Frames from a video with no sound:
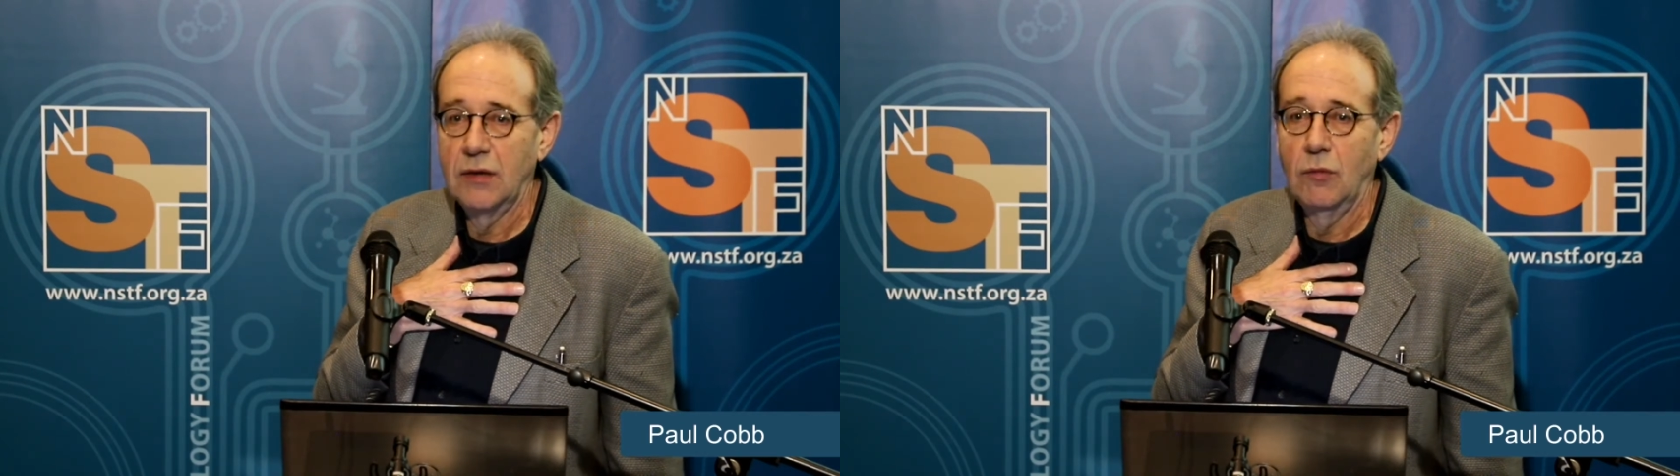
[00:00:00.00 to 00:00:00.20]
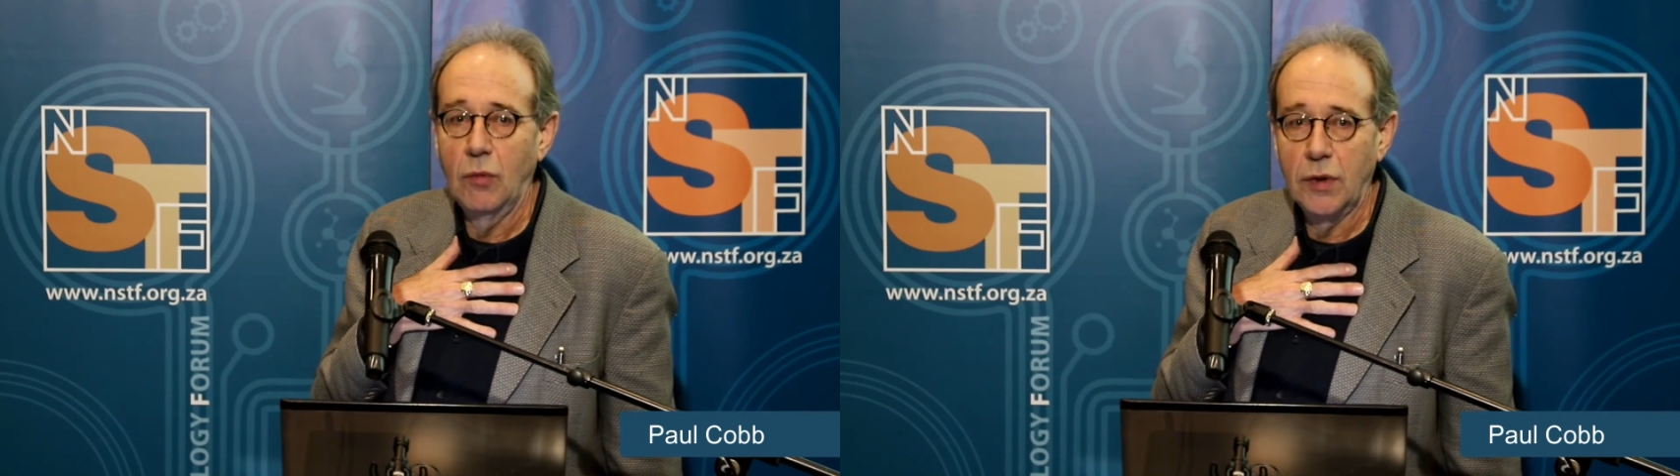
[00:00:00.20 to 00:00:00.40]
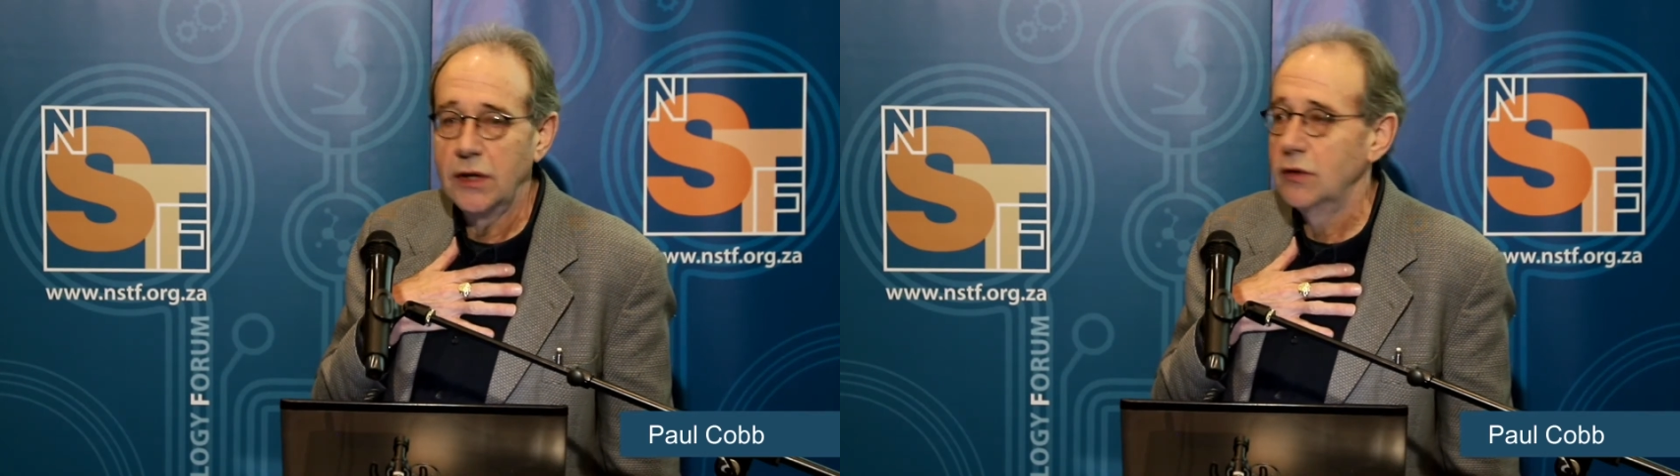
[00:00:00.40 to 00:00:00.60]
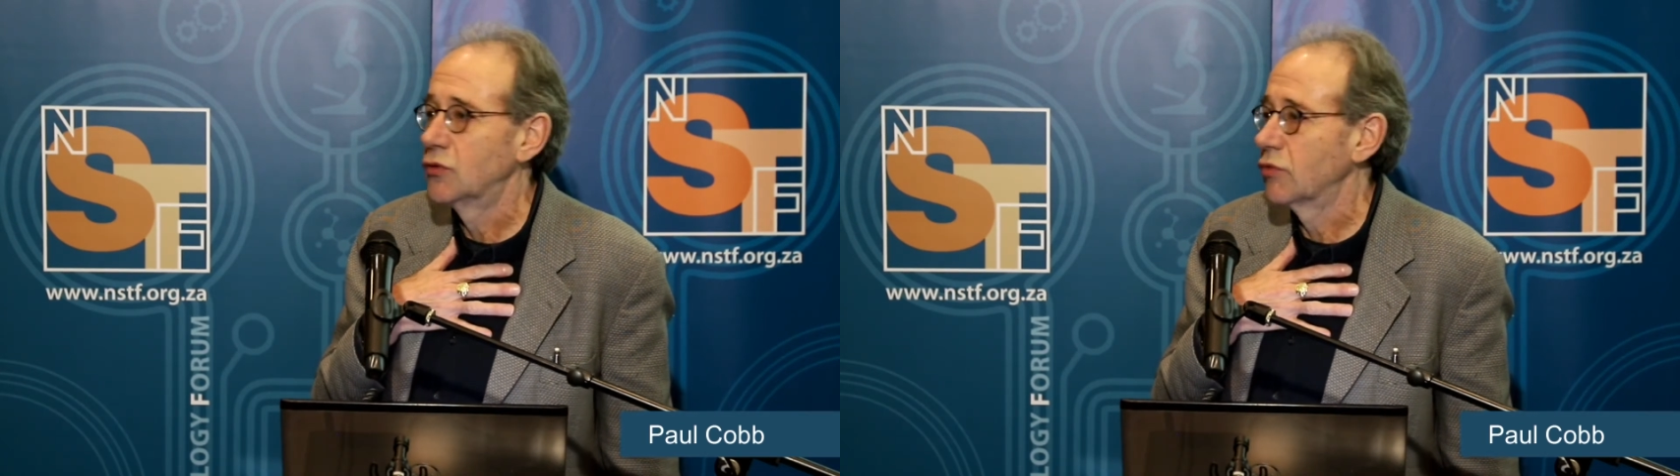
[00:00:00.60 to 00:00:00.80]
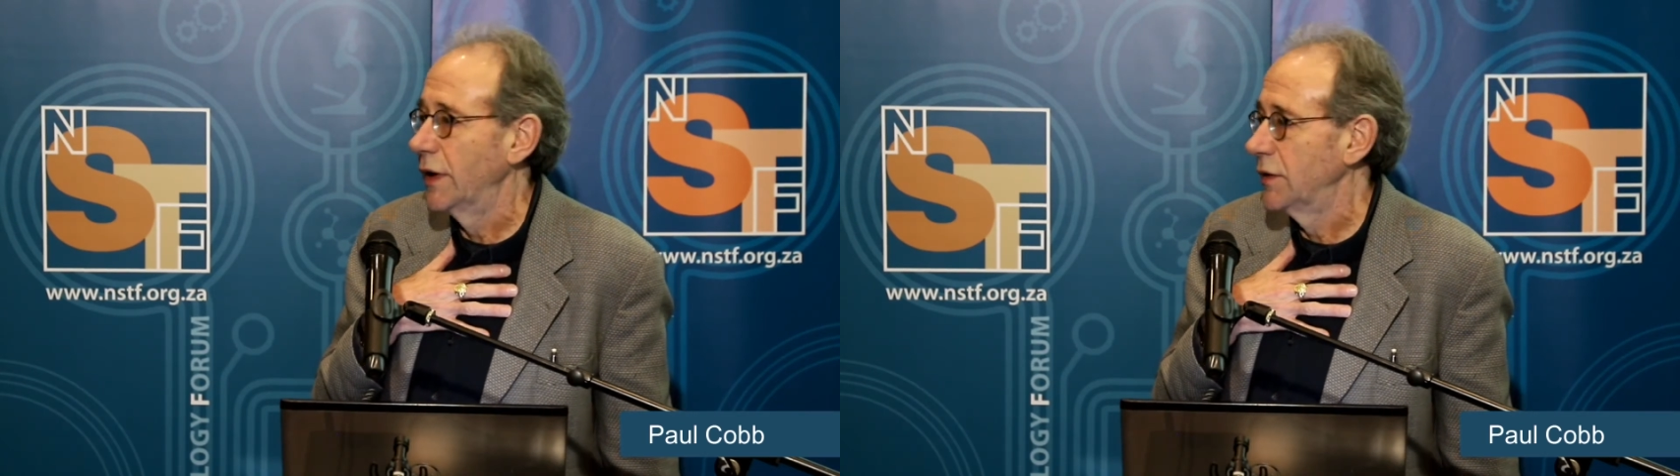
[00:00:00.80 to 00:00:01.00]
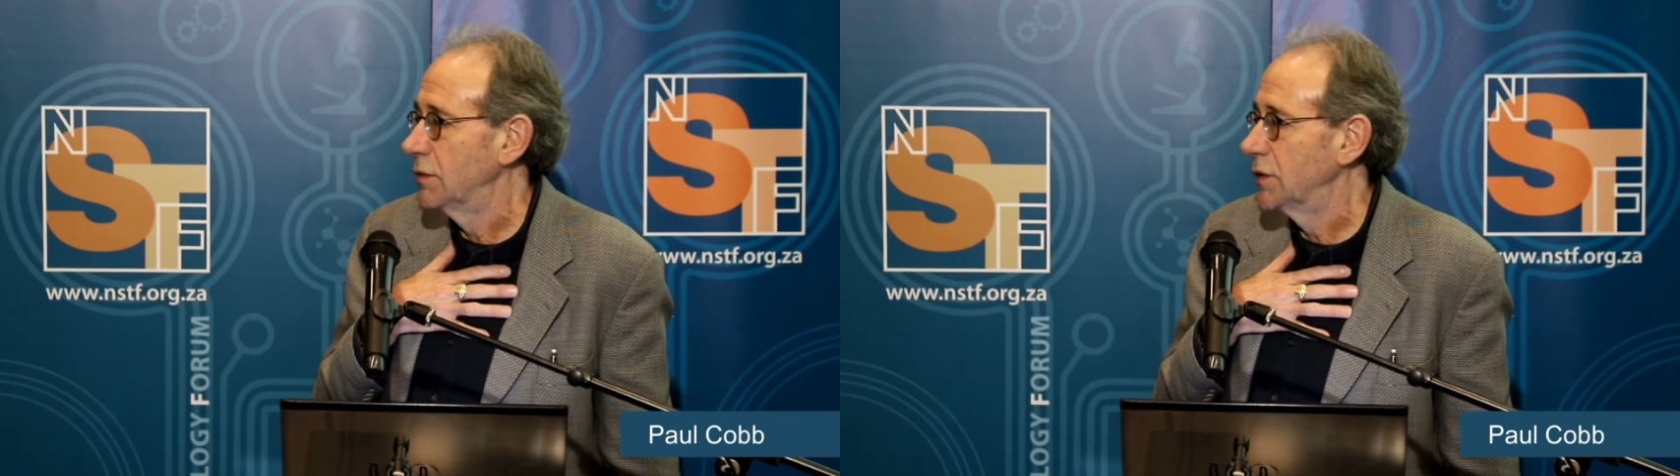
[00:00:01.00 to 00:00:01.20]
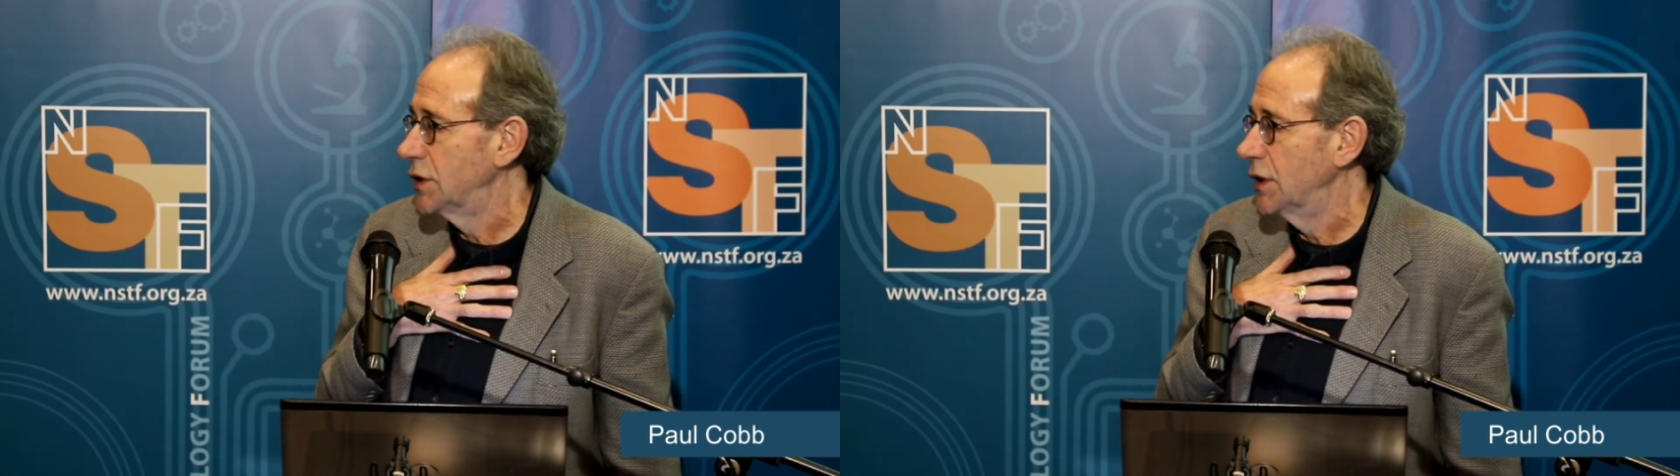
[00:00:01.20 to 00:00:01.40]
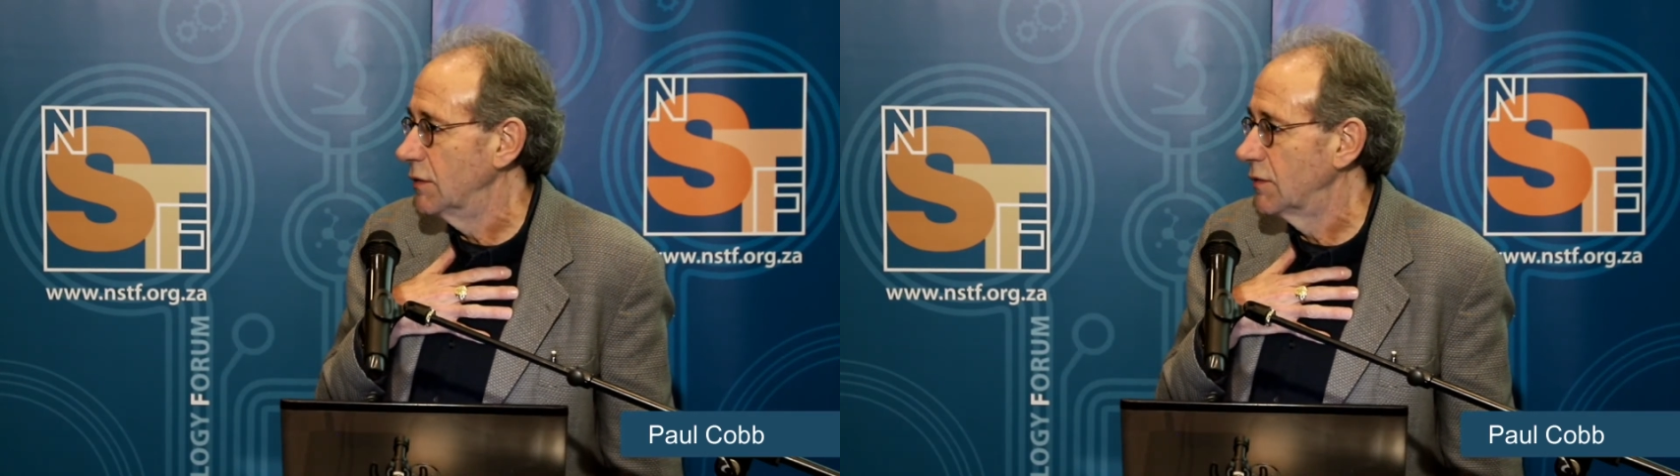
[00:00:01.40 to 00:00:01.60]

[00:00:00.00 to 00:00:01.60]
what are you trying to achieve?